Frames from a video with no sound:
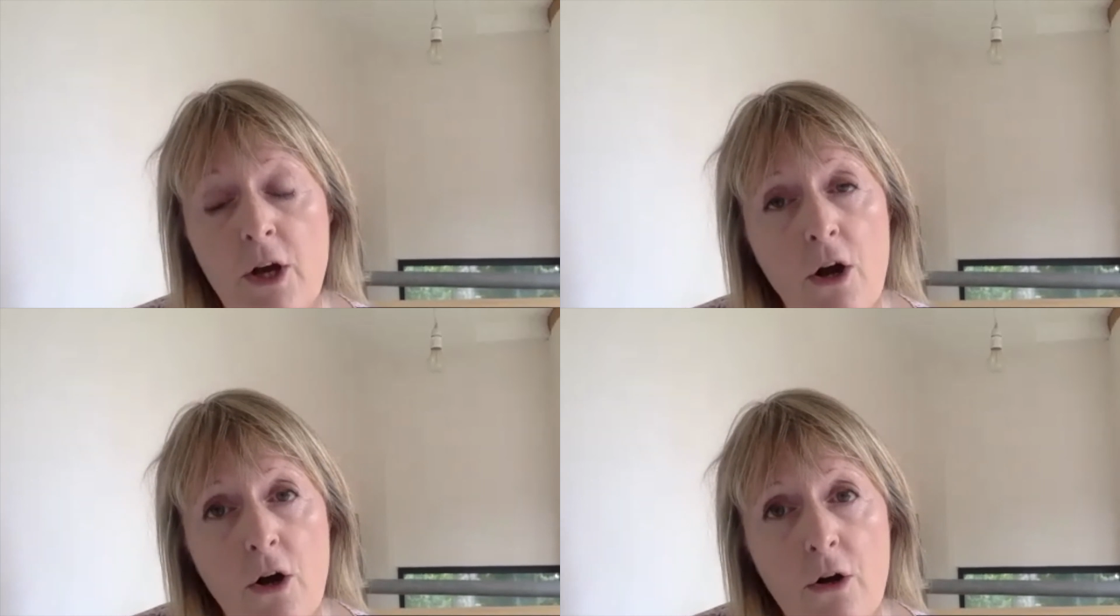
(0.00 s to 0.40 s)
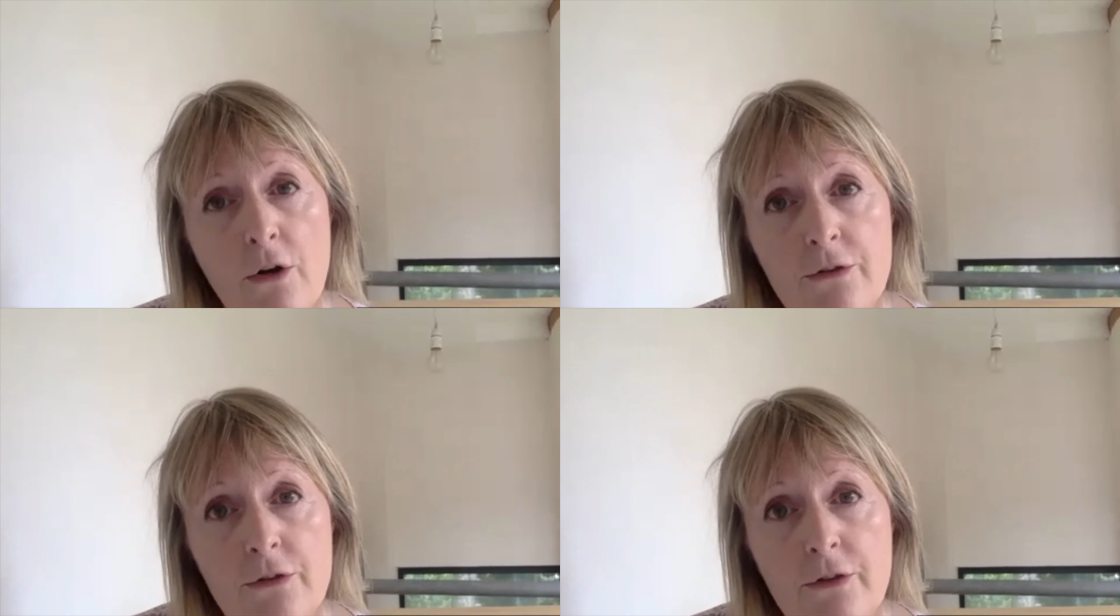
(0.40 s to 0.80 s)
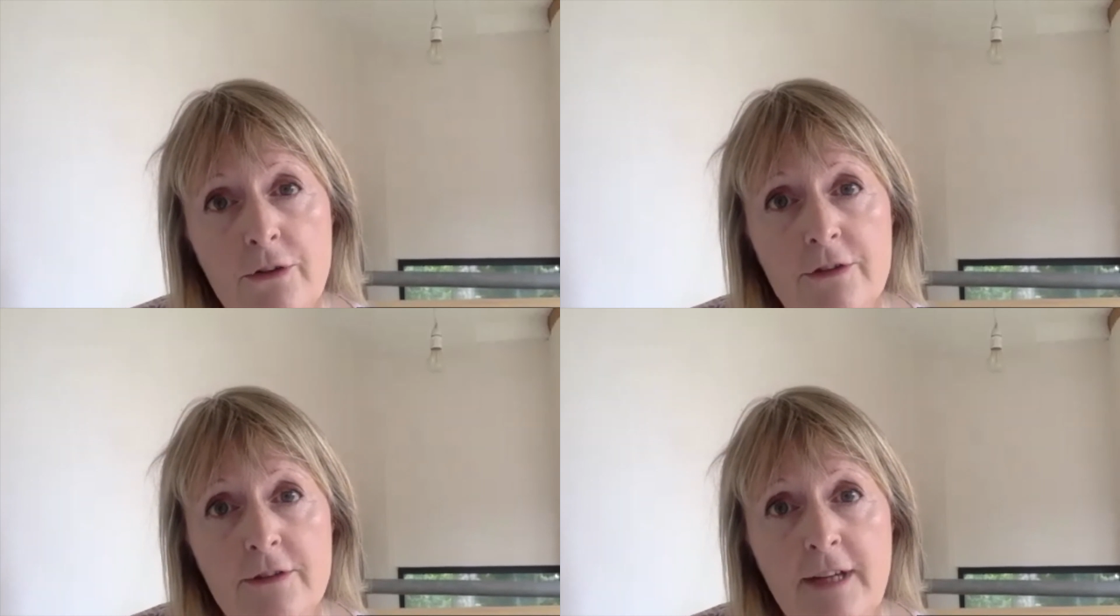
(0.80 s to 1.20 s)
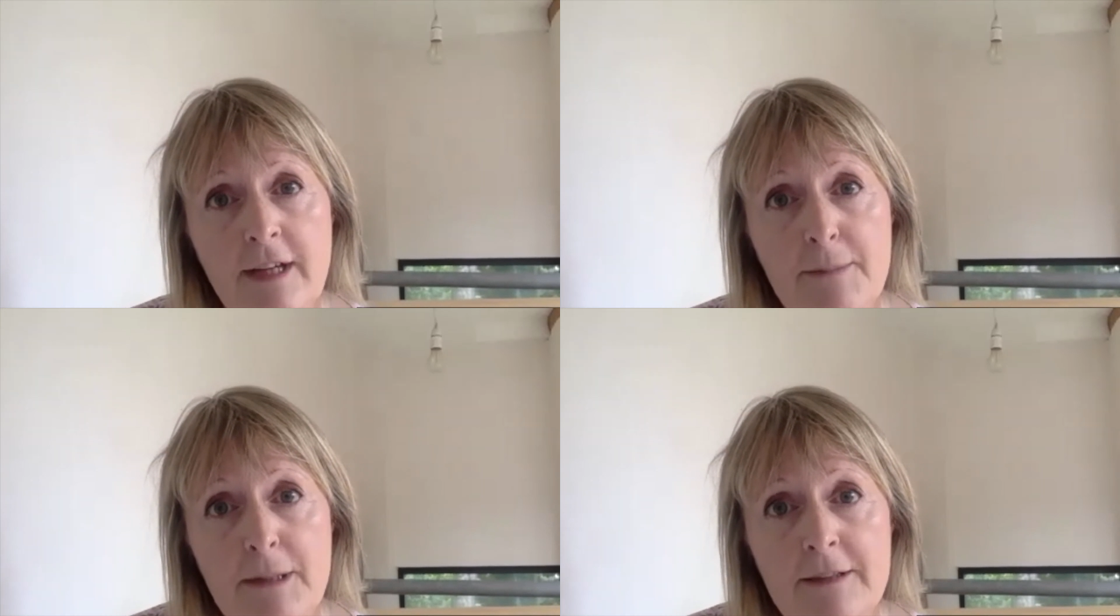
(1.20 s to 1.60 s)
on the
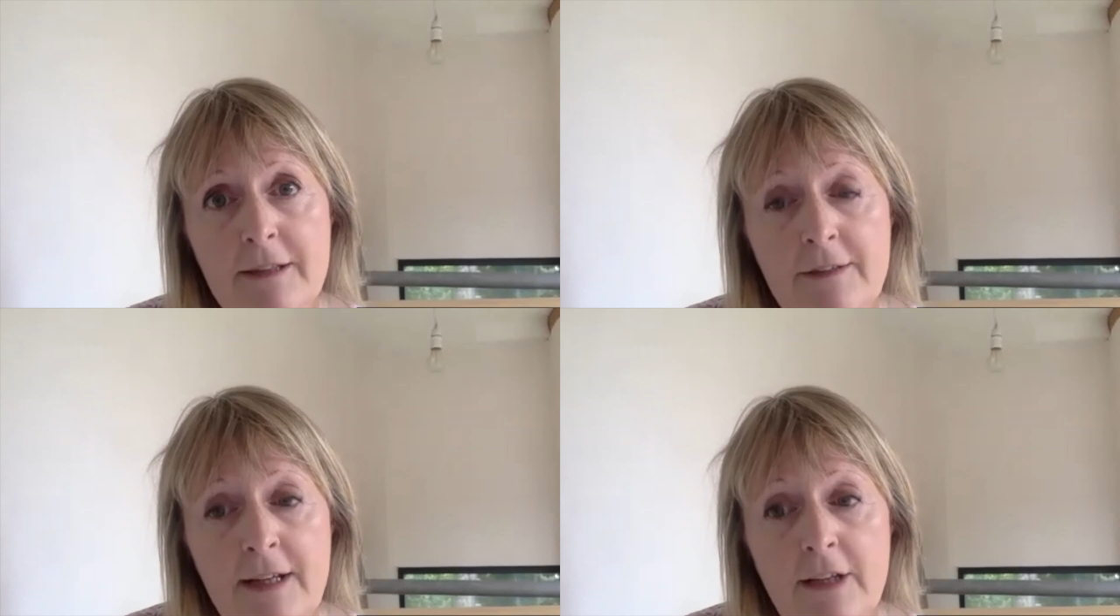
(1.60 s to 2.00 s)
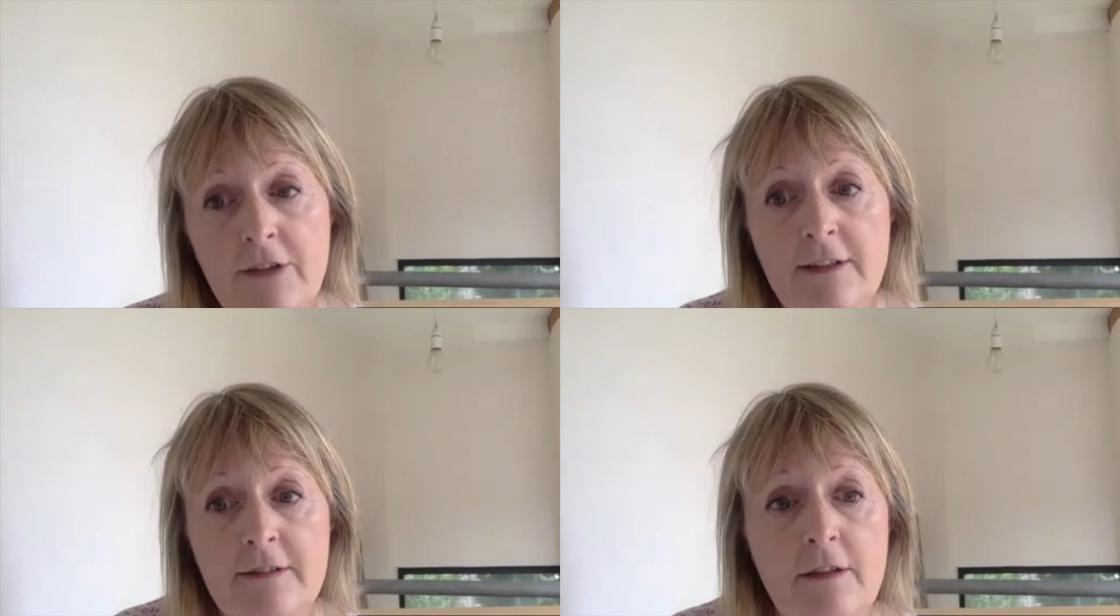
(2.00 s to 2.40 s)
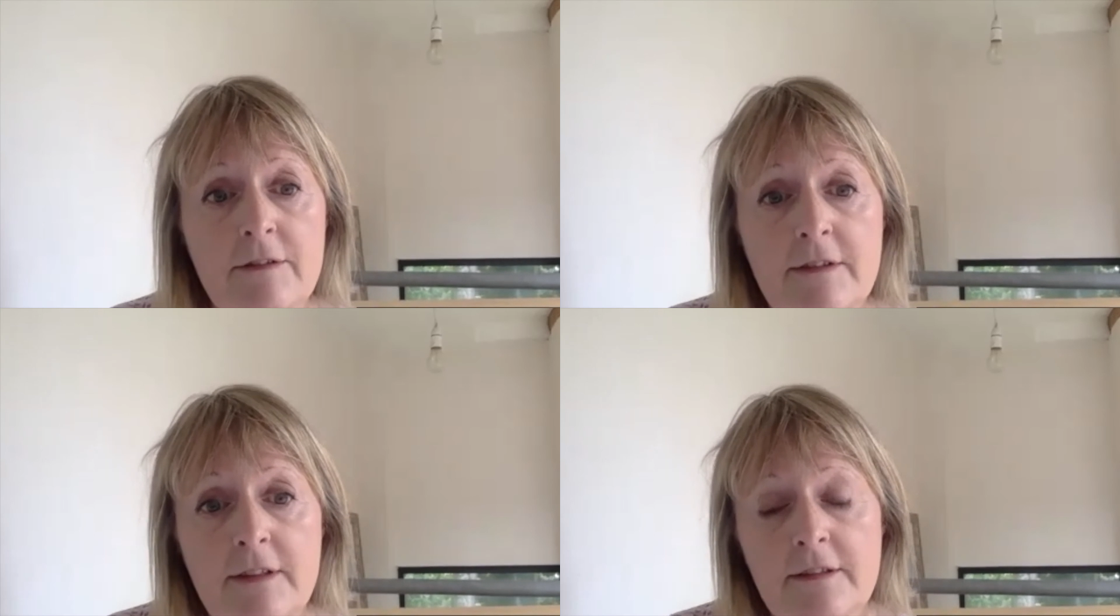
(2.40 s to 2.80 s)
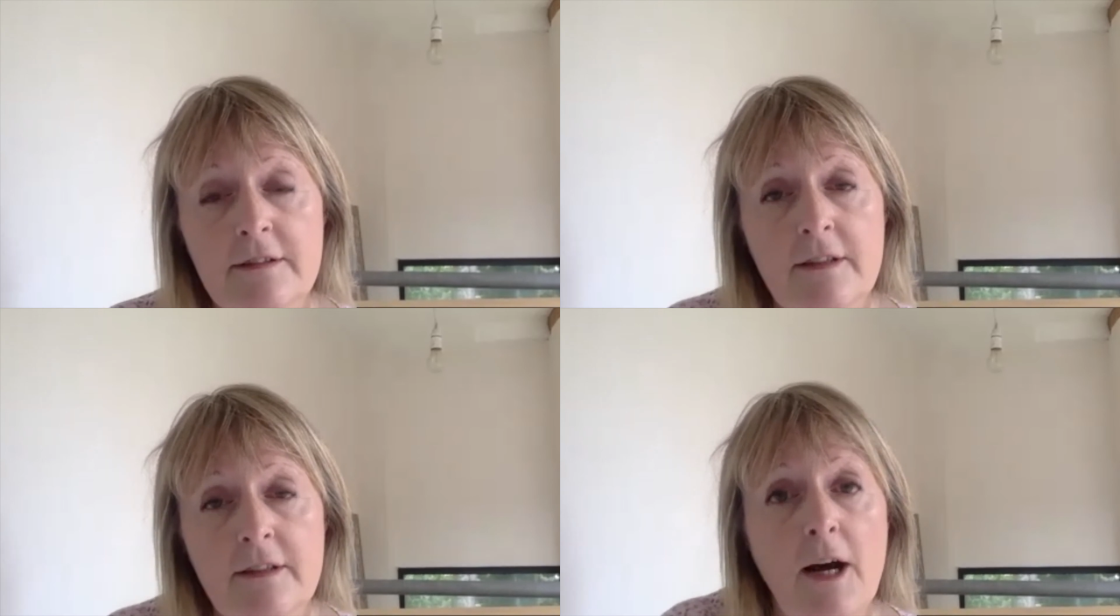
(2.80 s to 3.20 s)
sustainability of NHS
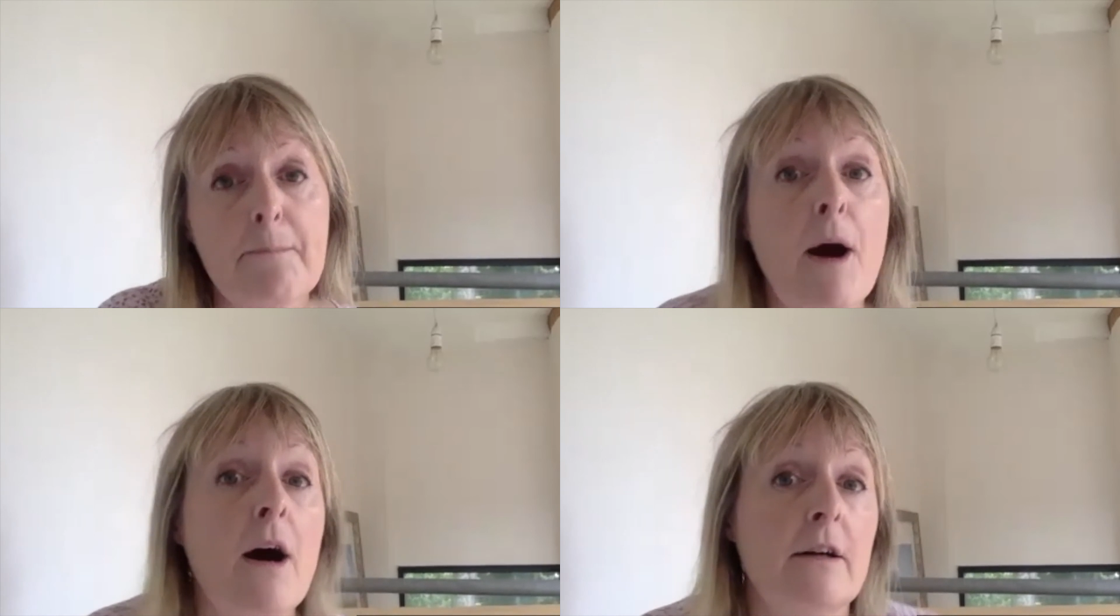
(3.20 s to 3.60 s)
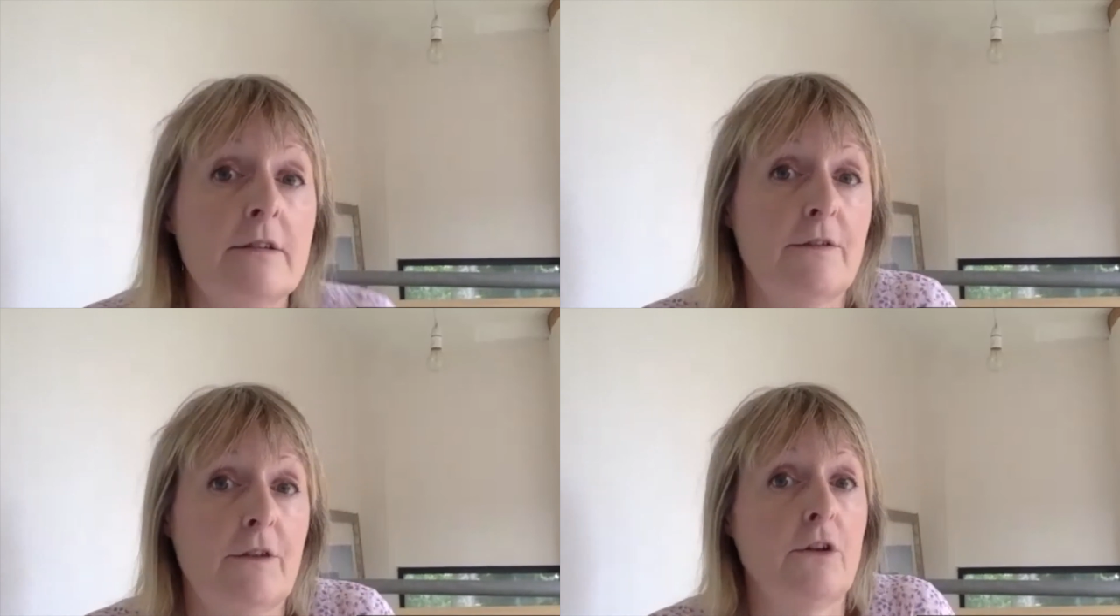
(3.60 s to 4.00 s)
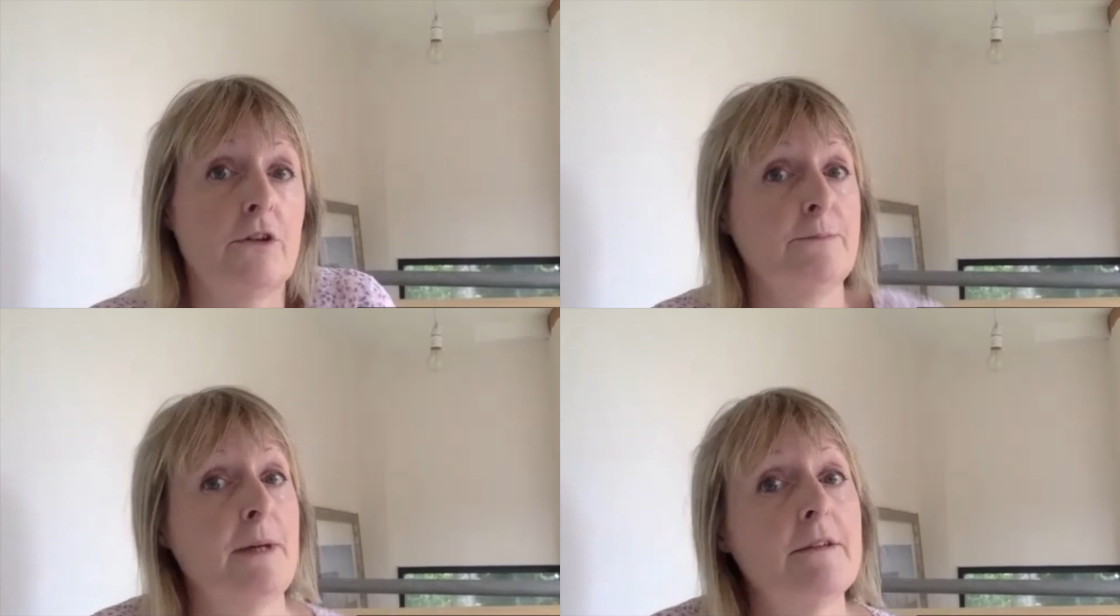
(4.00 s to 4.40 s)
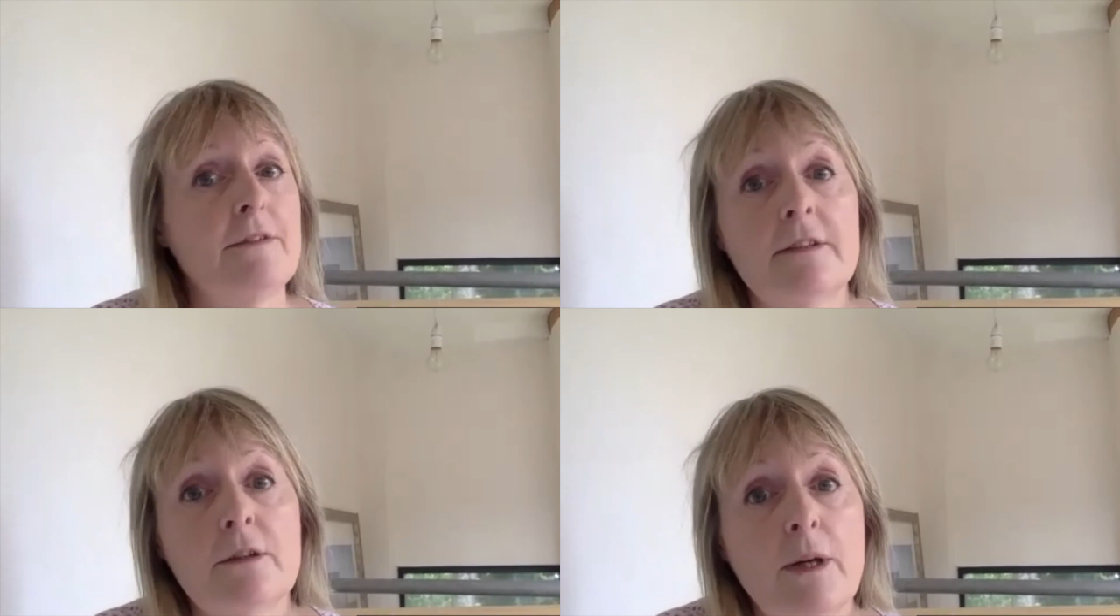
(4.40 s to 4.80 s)
services, are part of the
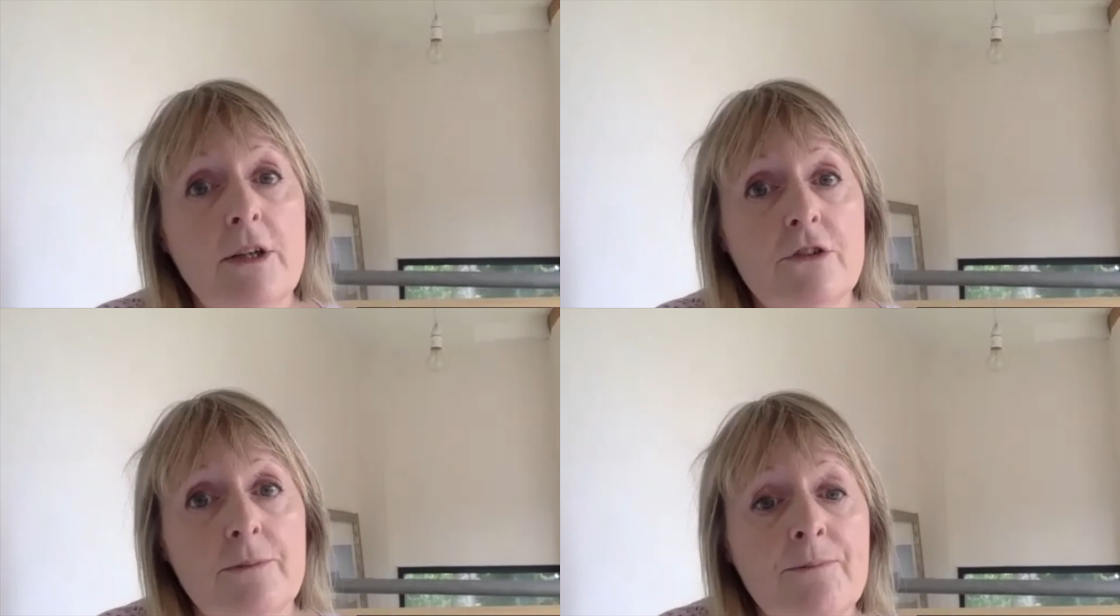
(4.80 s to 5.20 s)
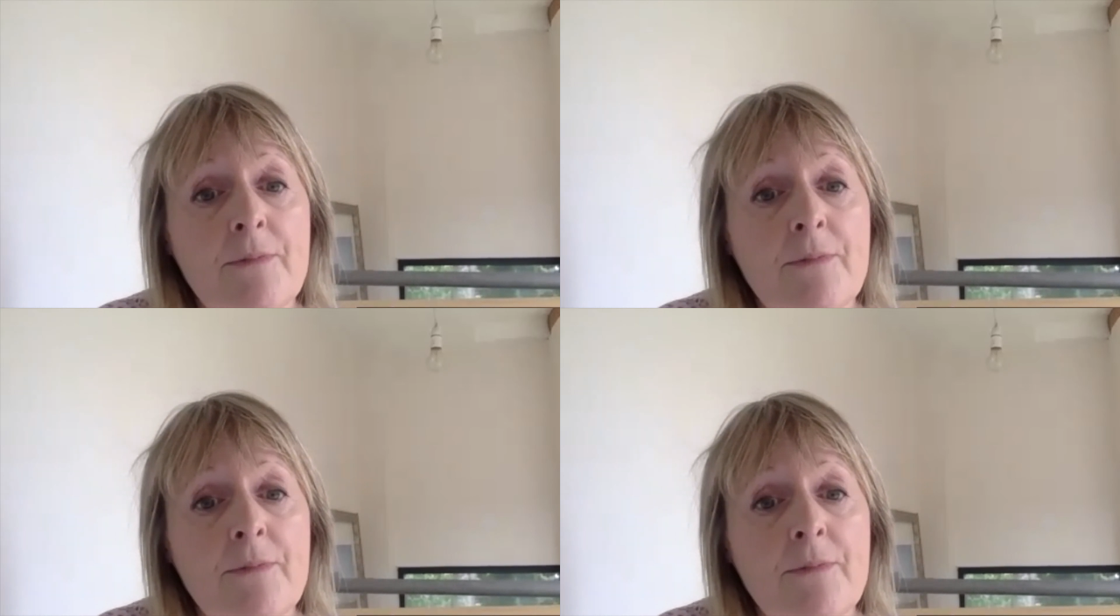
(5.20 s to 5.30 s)
cost-benefit equation.